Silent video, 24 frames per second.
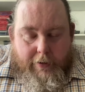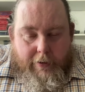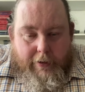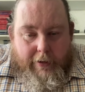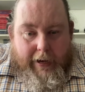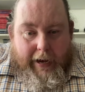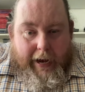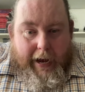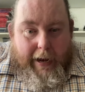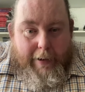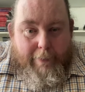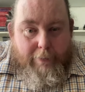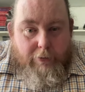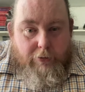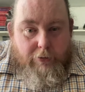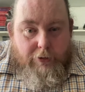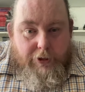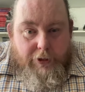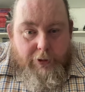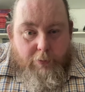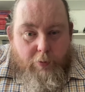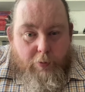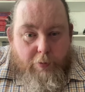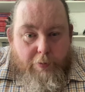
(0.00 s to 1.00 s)

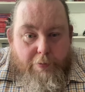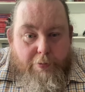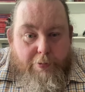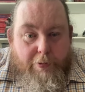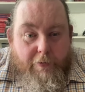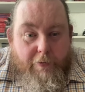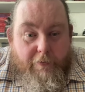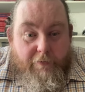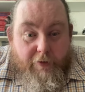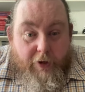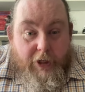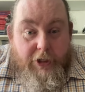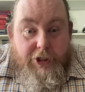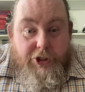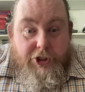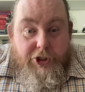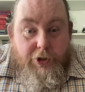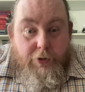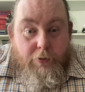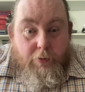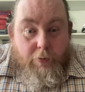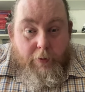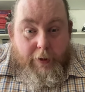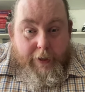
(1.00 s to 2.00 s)
Hamilton will provide
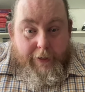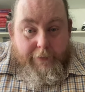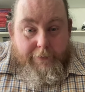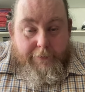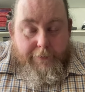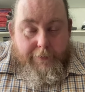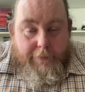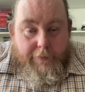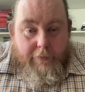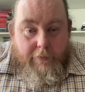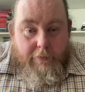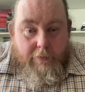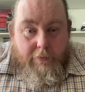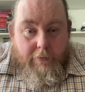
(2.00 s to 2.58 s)
you with